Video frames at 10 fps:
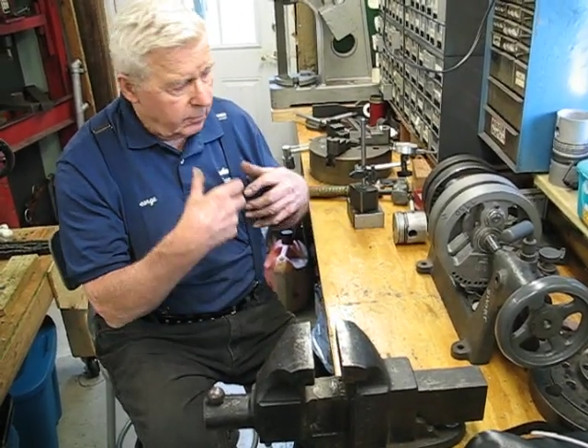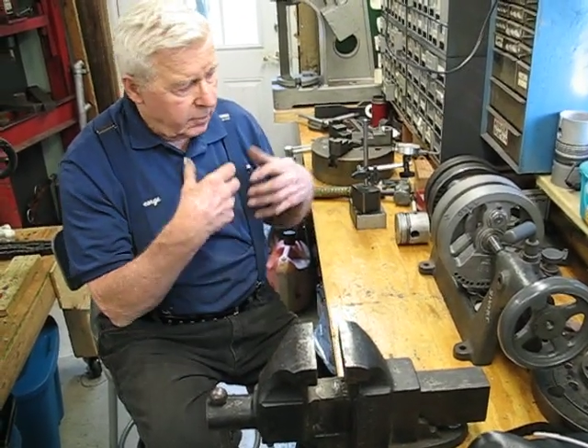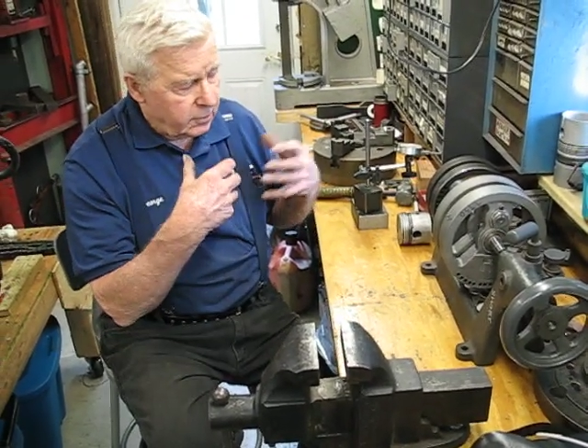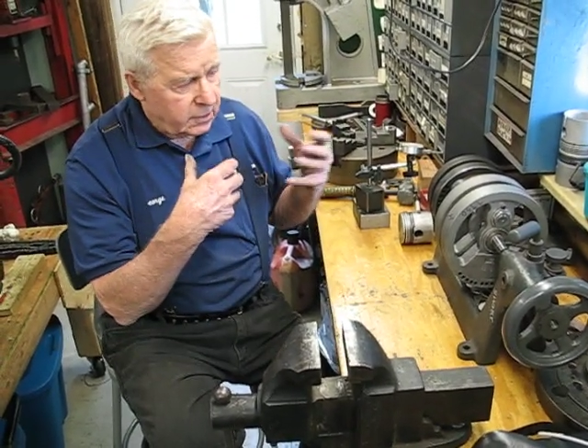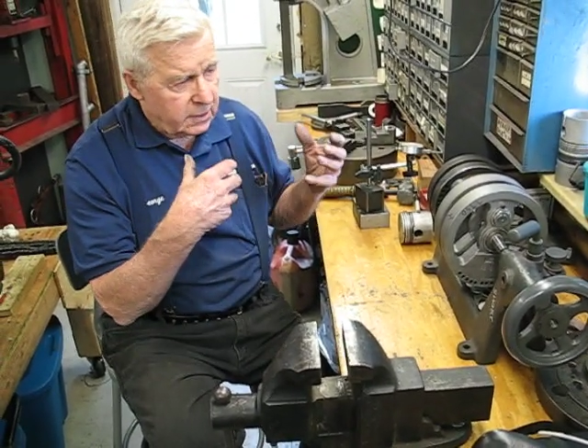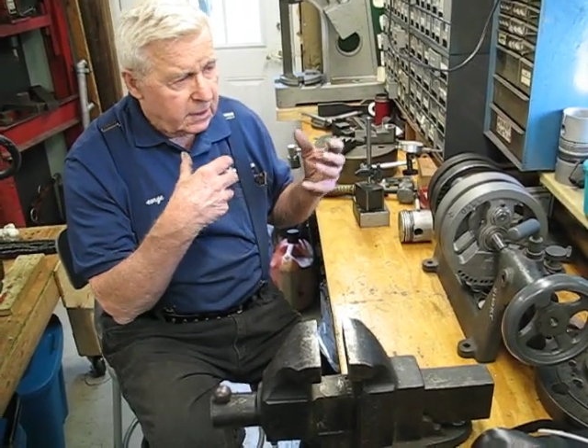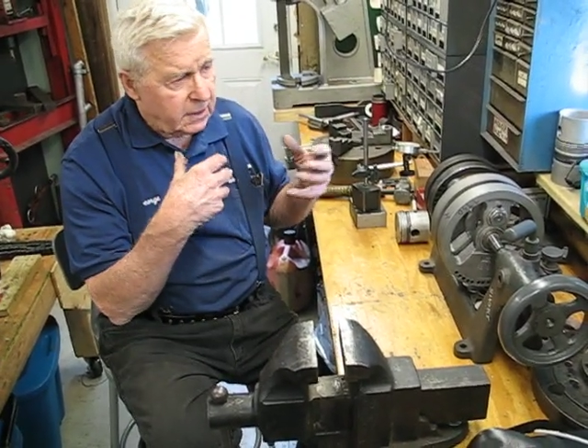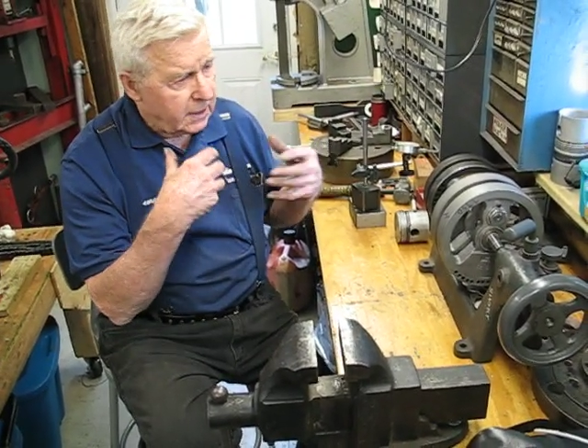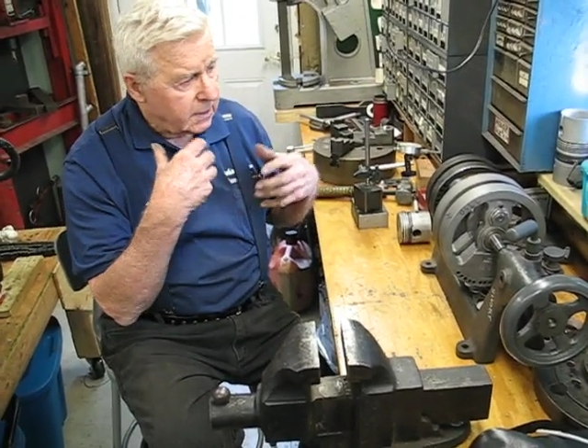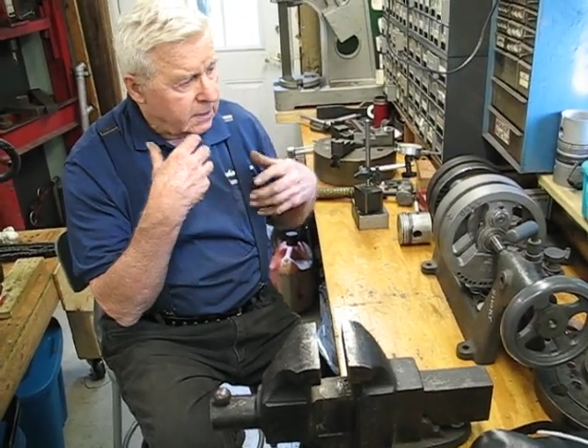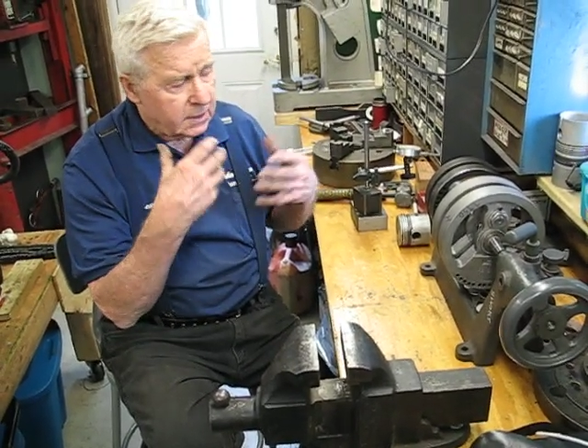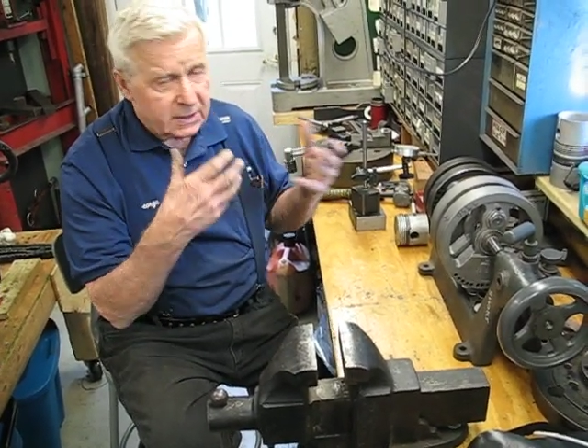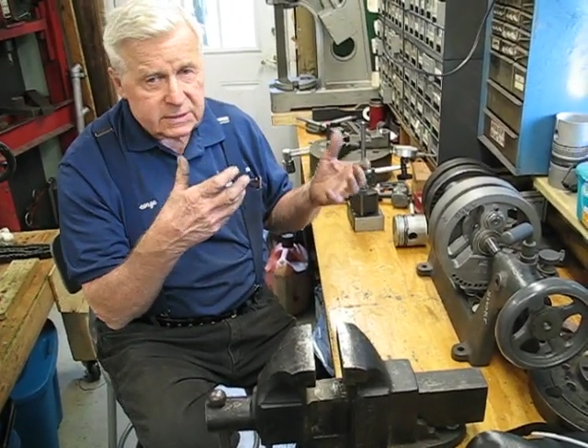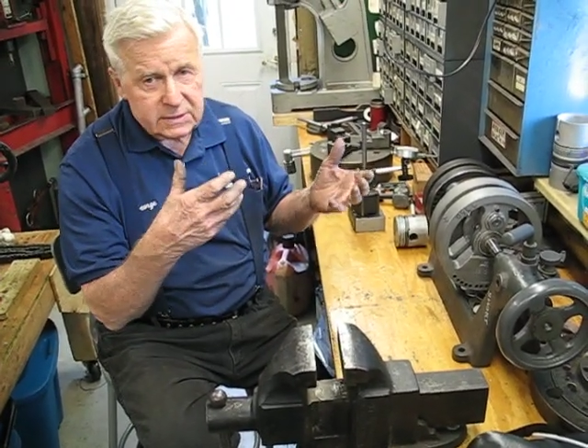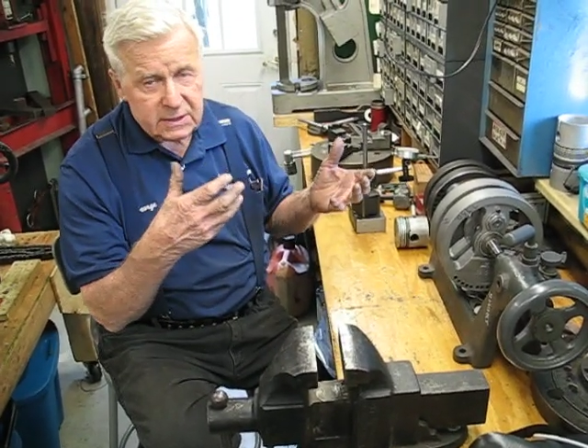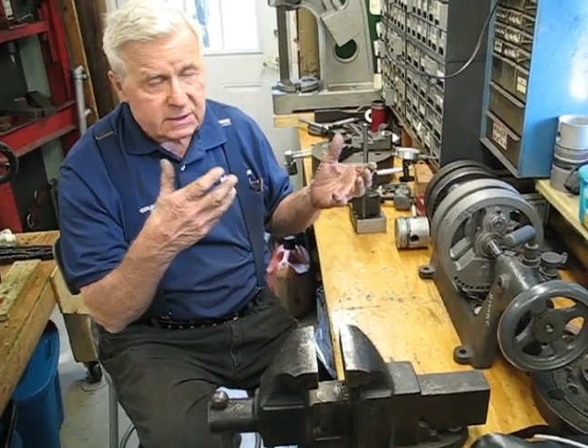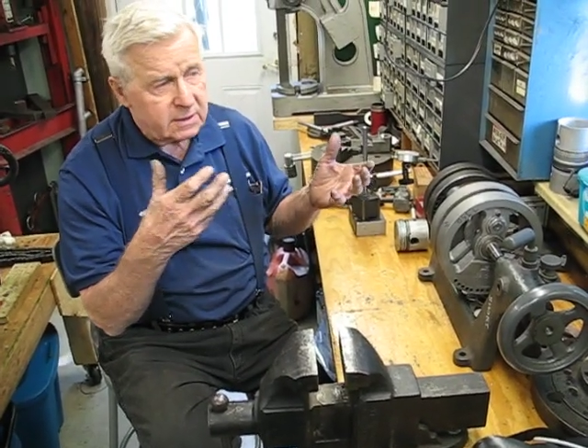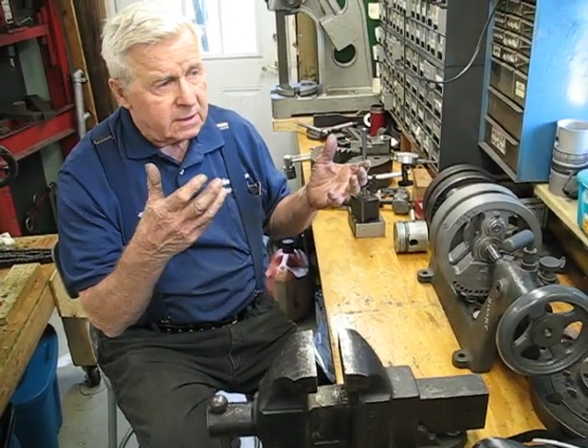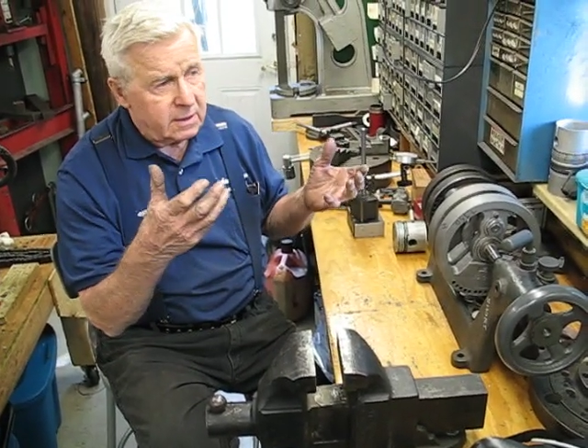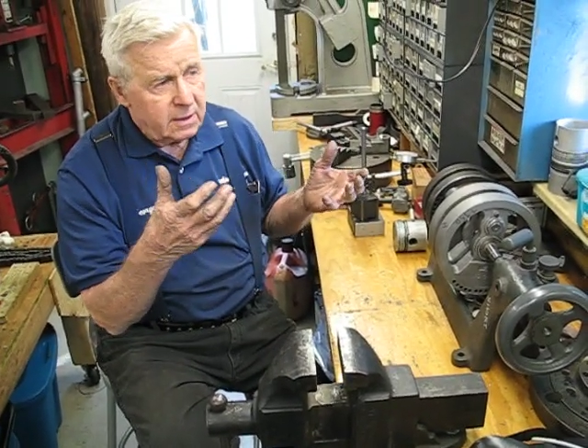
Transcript: we couldn't get less than